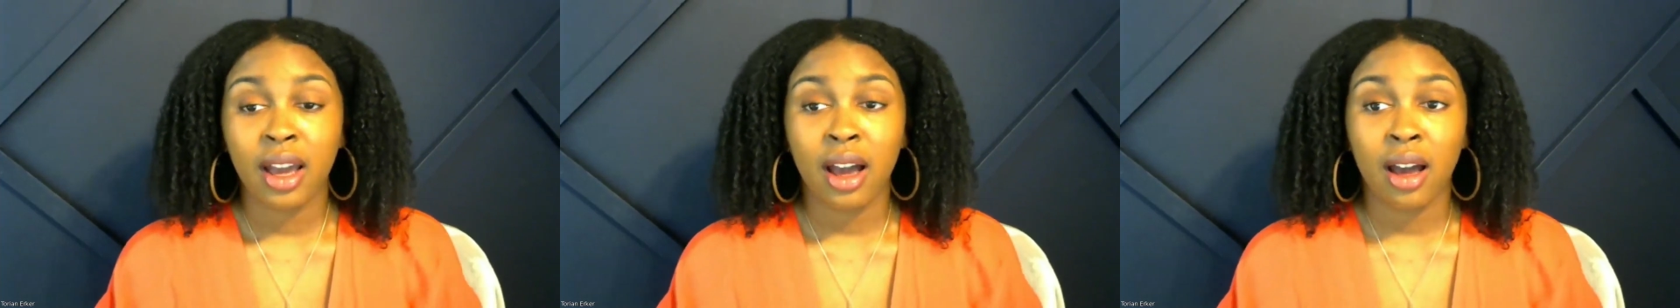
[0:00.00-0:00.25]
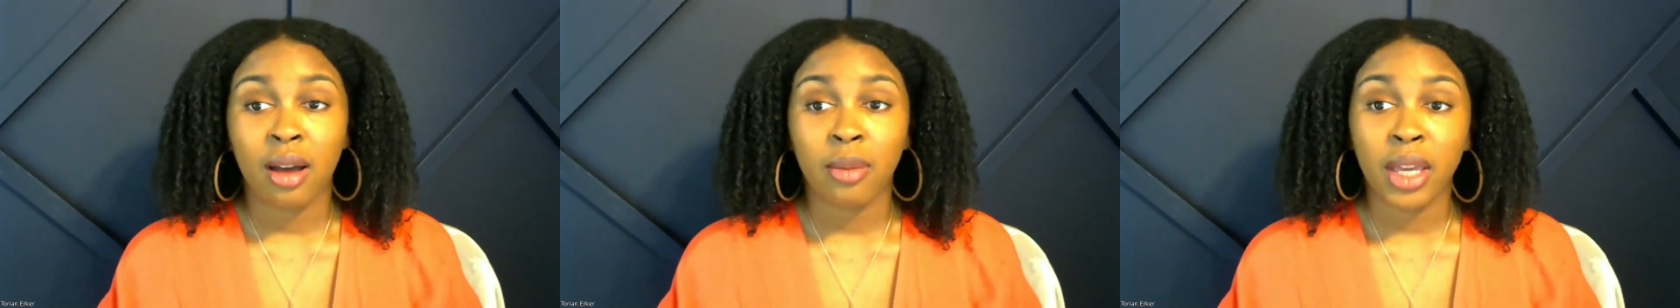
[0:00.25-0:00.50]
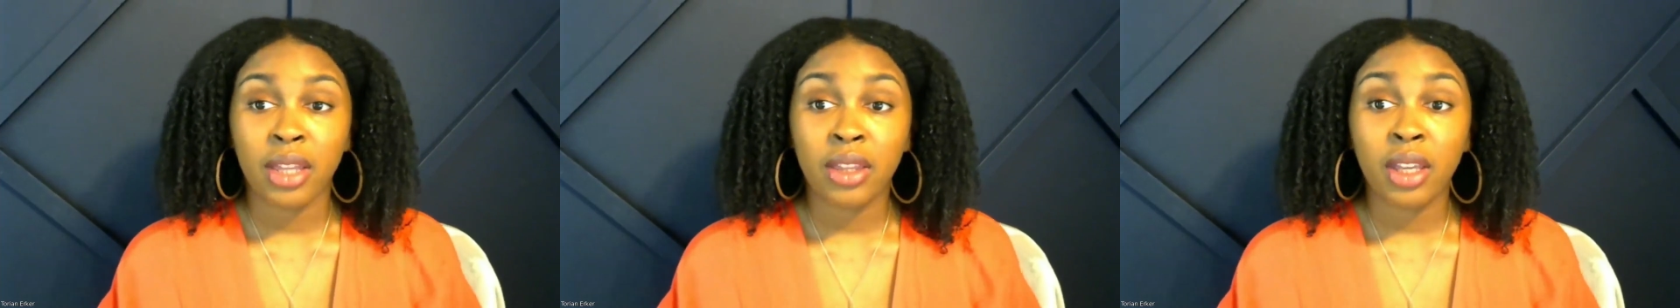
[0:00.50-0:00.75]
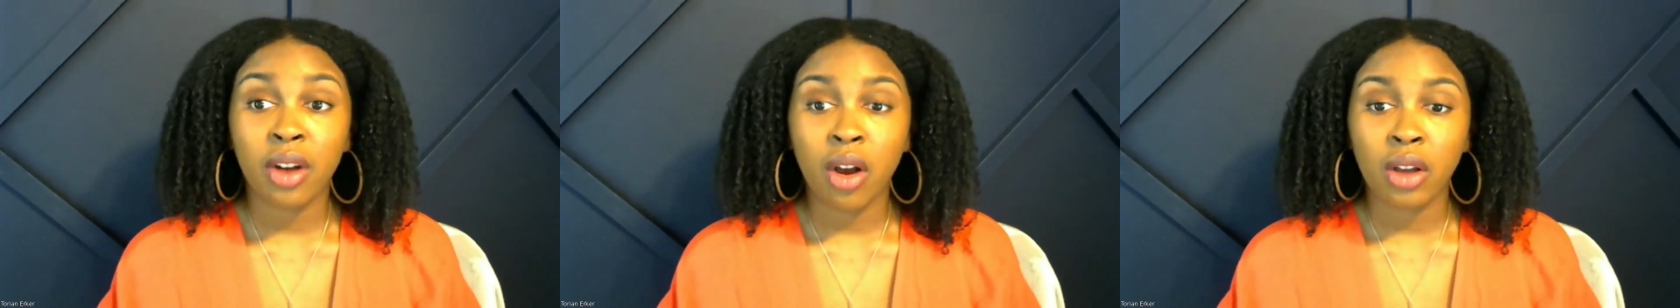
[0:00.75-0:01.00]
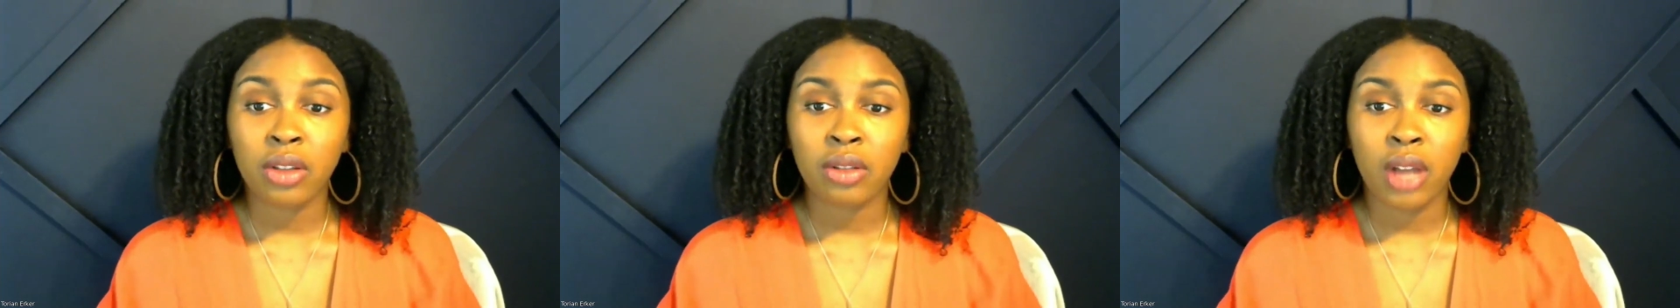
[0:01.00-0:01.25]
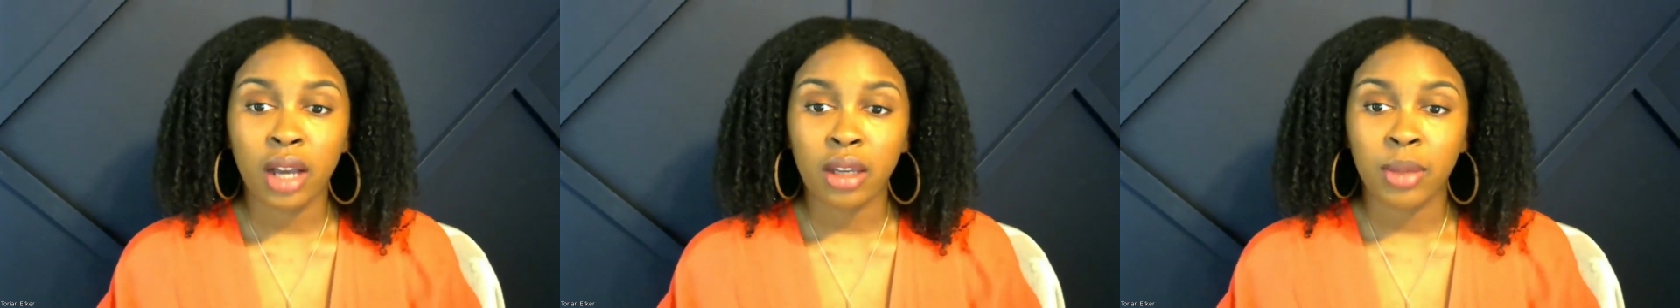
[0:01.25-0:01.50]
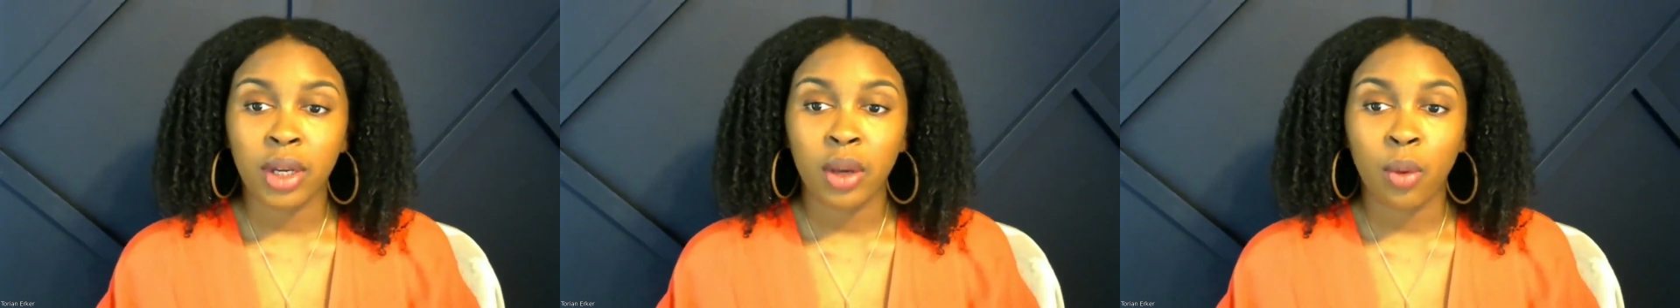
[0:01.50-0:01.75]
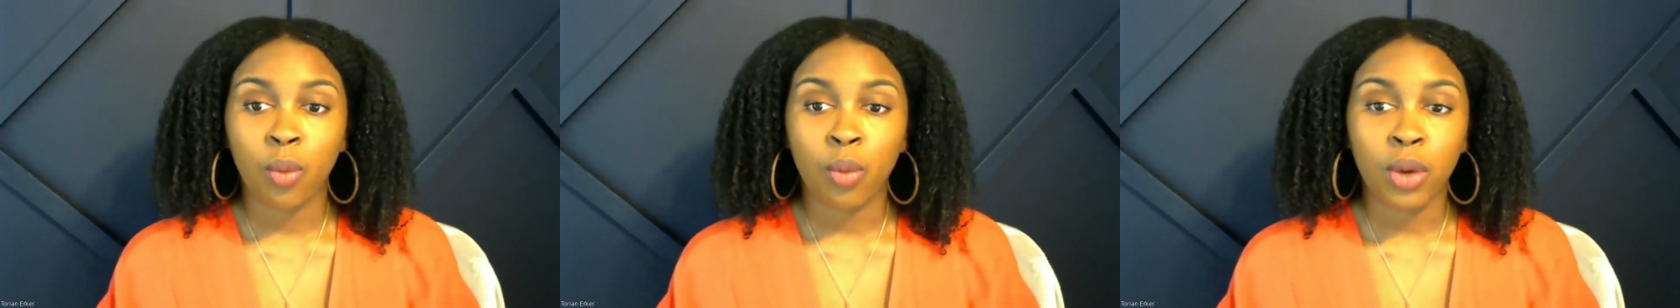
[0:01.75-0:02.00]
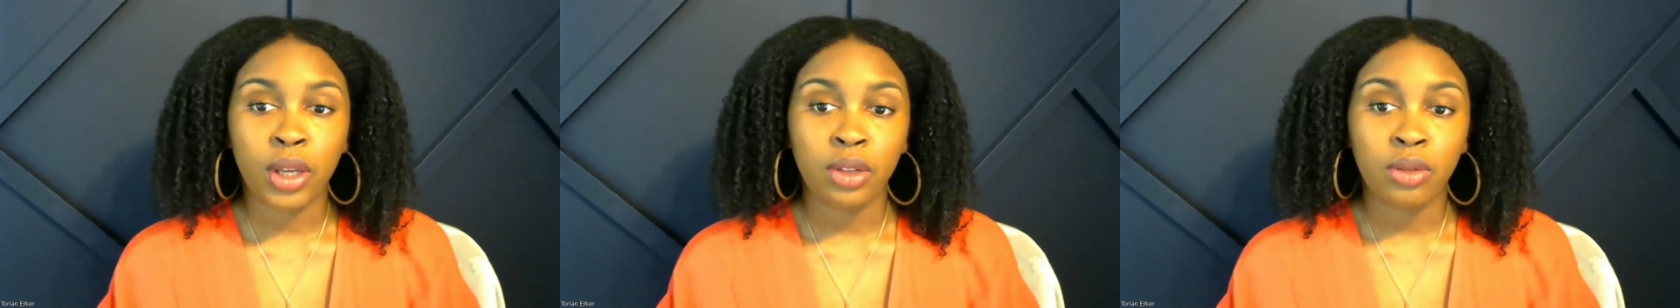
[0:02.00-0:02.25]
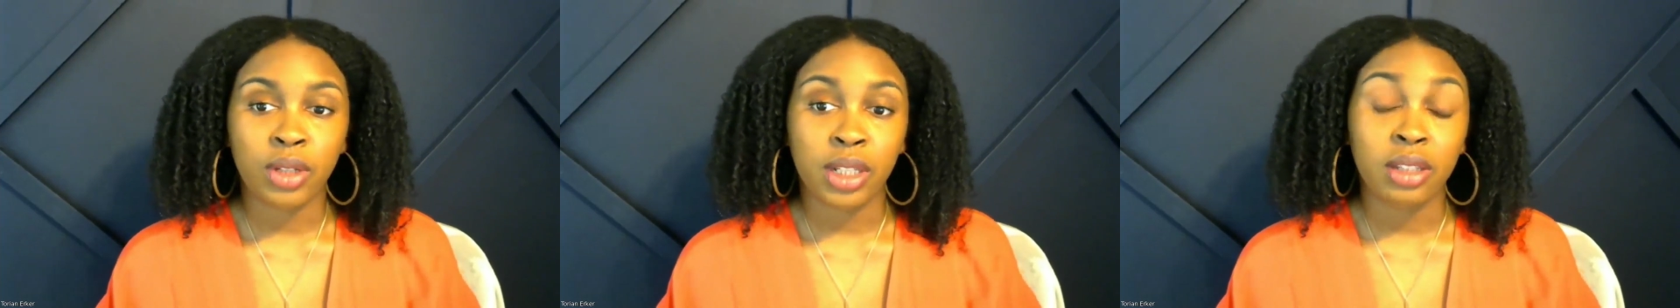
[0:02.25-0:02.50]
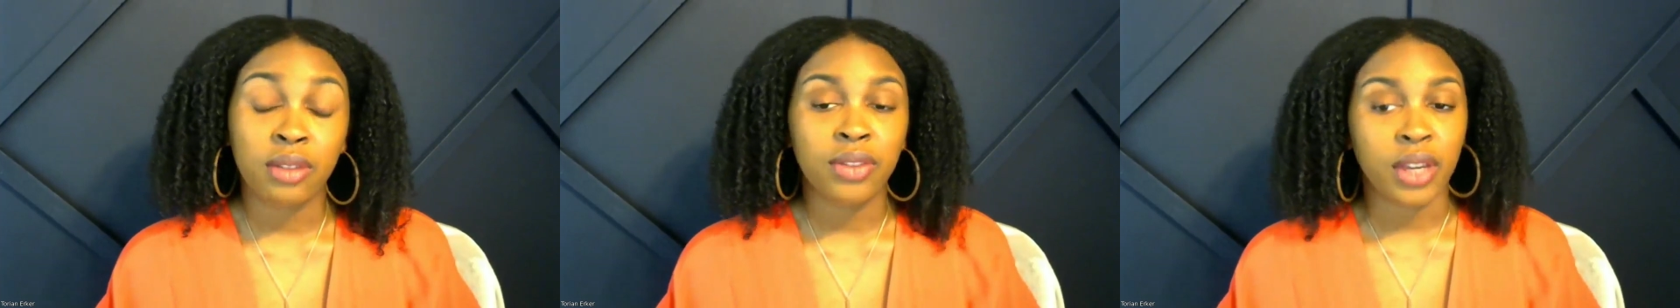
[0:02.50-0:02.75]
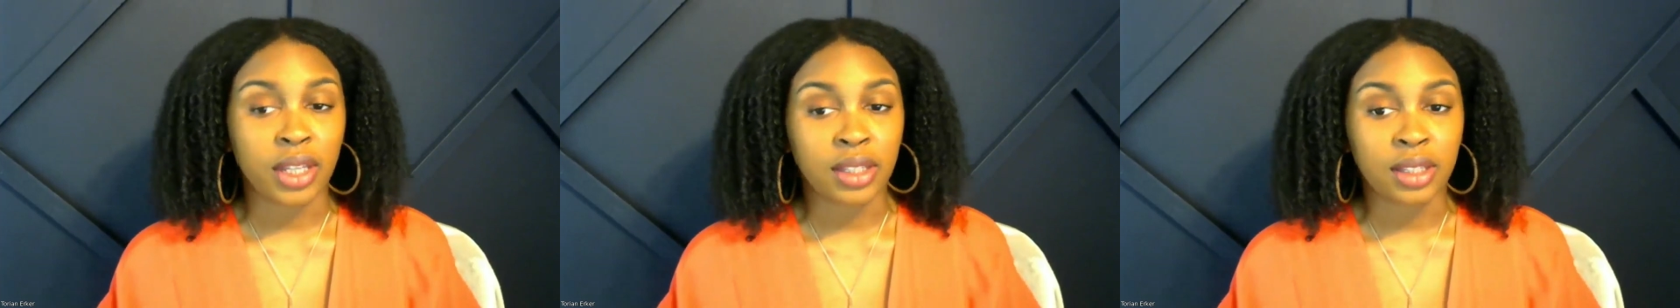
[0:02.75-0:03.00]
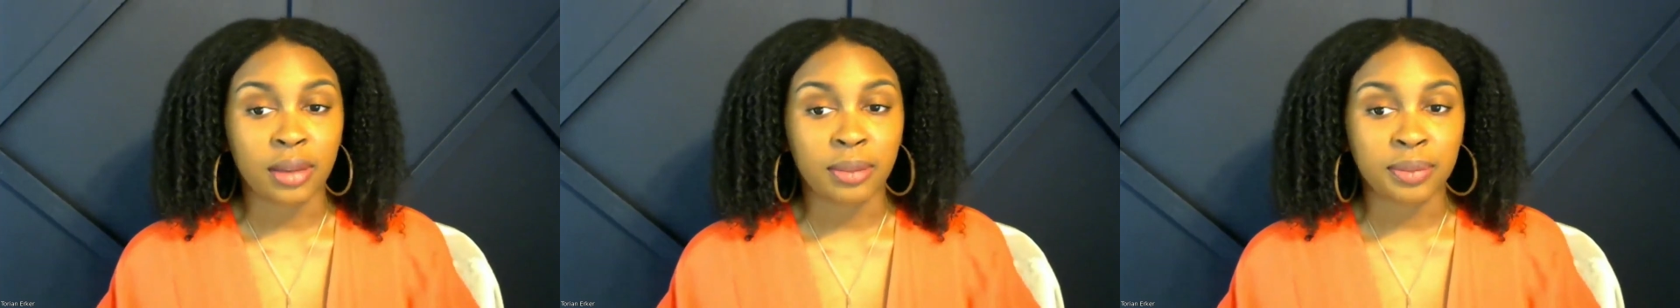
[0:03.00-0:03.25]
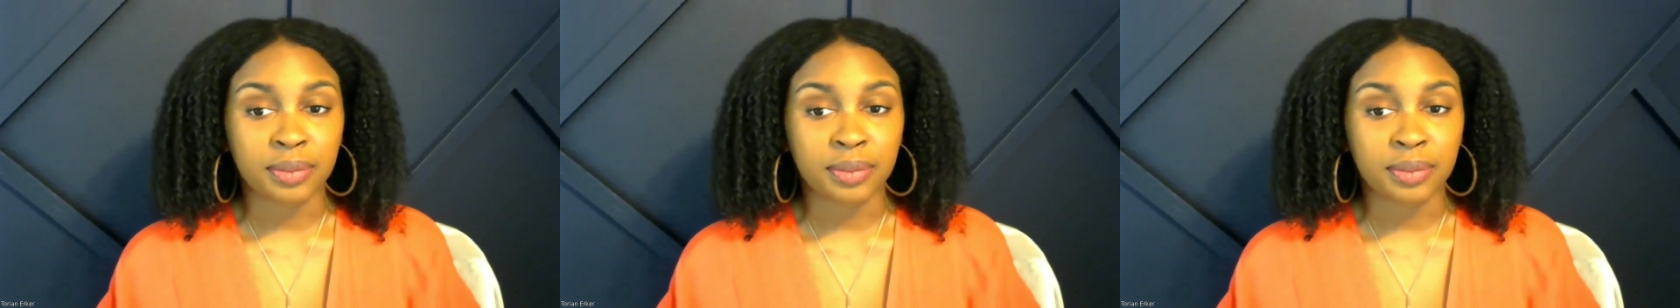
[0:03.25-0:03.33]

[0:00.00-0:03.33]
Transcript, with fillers: Um, and then also documenting what you did to fix it.